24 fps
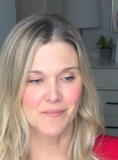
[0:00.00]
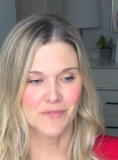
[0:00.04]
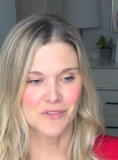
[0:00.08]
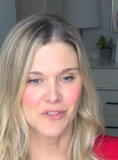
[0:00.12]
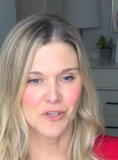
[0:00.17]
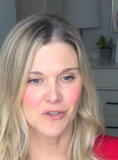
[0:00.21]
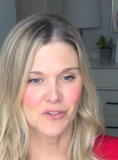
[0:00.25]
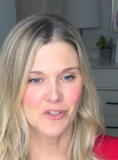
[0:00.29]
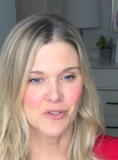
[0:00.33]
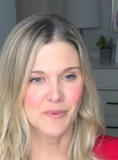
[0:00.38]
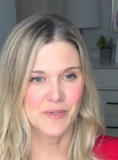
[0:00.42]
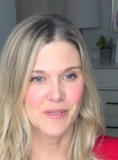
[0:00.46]
So
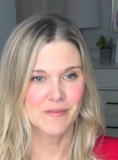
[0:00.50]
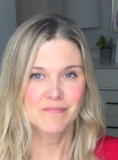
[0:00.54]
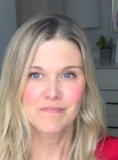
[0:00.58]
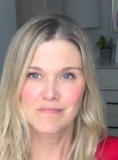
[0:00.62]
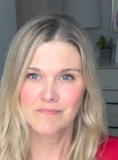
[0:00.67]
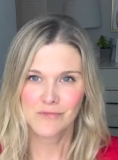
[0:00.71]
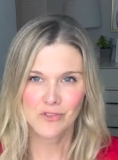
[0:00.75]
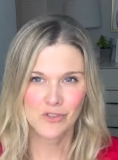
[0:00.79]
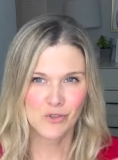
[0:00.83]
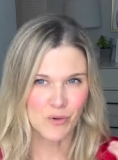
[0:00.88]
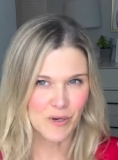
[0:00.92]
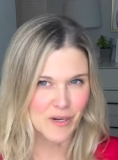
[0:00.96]
it should be
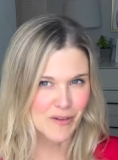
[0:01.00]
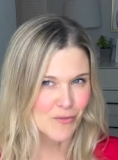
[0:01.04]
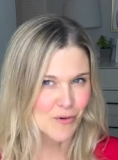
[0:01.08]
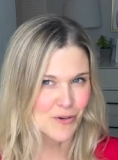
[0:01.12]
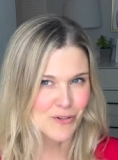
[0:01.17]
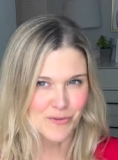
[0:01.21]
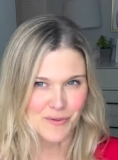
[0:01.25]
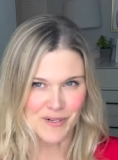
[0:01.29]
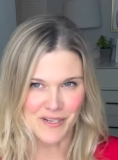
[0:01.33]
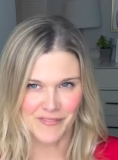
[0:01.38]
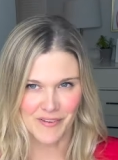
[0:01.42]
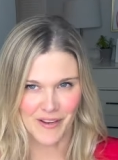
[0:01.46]
24,
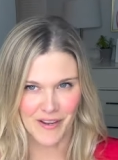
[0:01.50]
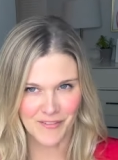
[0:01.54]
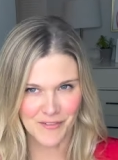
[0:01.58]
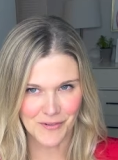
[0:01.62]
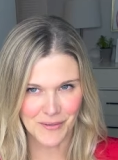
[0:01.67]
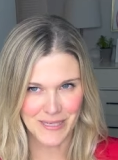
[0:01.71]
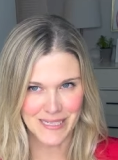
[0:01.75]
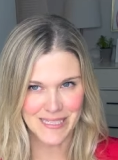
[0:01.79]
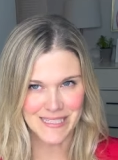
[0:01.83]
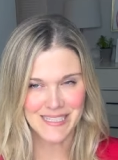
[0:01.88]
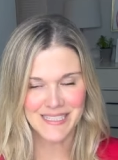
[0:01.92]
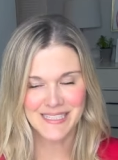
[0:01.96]
25,
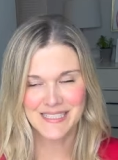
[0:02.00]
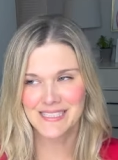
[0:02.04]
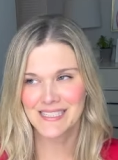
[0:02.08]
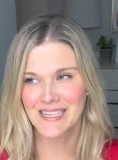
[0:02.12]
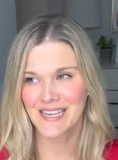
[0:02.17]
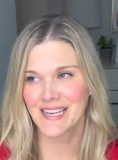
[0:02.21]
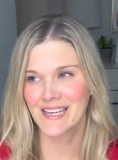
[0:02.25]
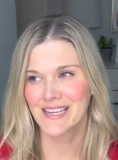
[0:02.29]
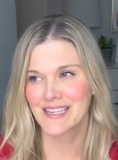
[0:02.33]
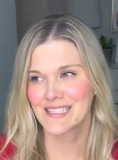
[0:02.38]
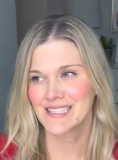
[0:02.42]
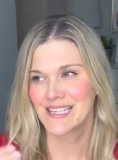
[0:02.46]
26
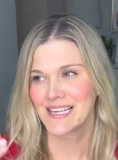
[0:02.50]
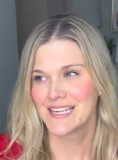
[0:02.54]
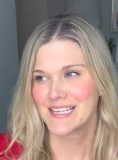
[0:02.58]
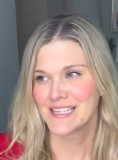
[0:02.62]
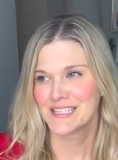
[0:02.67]
days,